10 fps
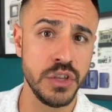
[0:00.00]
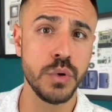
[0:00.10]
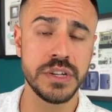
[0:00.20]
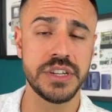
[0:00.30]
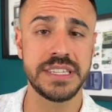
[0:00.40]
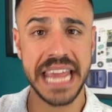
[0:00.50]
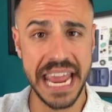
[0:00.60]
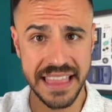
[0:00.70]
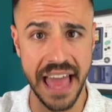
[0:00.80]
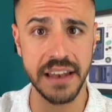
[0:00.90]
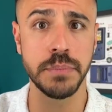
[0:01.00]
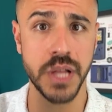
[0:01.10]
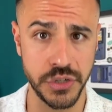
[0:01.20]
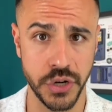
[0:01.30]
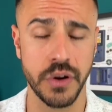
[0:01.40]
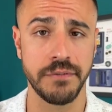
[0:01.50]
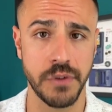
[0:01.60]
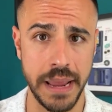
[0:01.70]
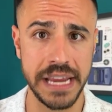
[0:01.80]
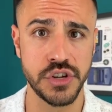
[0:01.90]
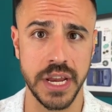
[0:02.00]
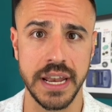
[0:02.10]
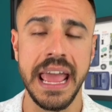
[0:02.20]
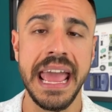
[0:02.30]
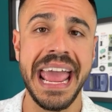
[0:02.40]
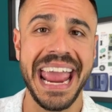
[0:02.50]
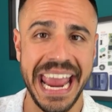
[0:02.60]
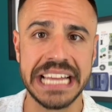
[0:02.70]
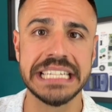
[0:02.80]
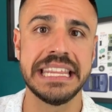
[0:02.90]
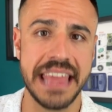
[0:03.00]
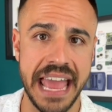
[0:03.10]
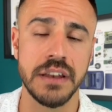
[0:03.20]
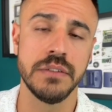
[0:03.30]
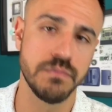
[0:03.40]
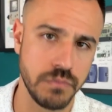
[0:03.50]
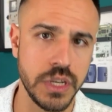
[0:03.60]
You can just take that blood sugar information and then